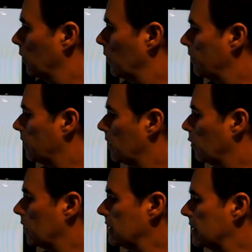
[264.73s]
We've
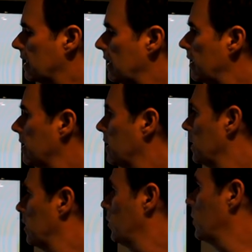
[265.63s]
got one side,
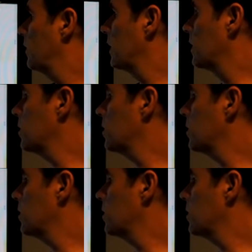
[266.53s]
we've got a